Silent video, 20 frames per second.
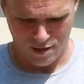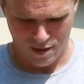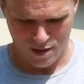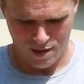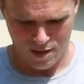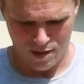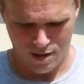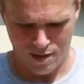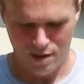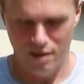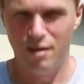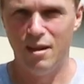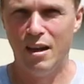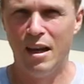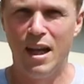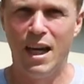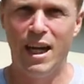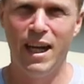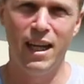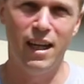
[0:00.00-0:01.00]
And the
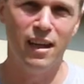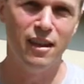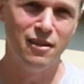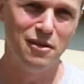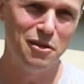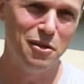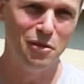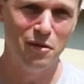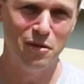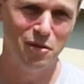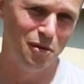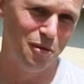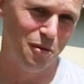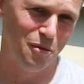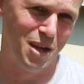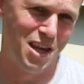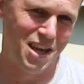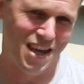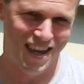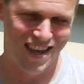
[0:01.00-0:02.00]
lighting is good, so
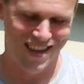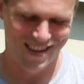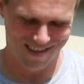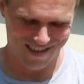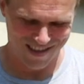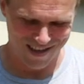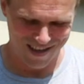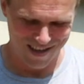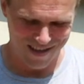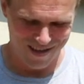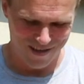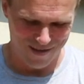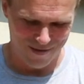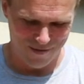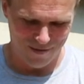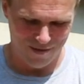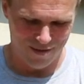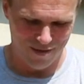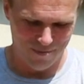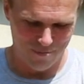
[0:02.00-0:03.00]

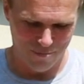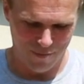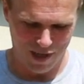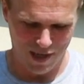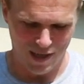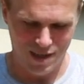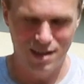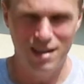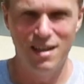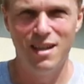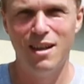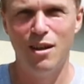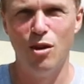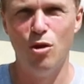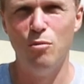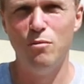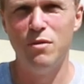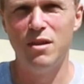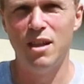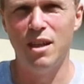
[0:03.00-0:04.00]
my
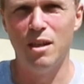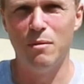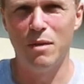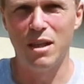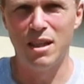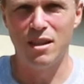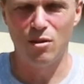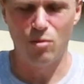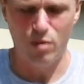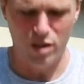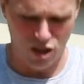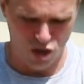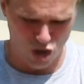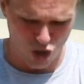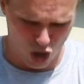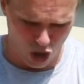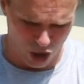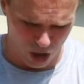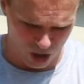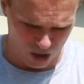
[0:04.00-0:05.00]
home cinema is quite
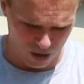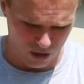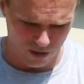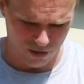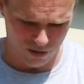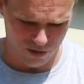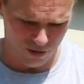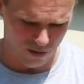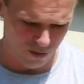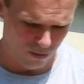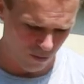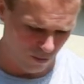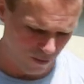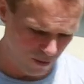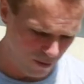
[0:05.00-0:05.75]
dark, so.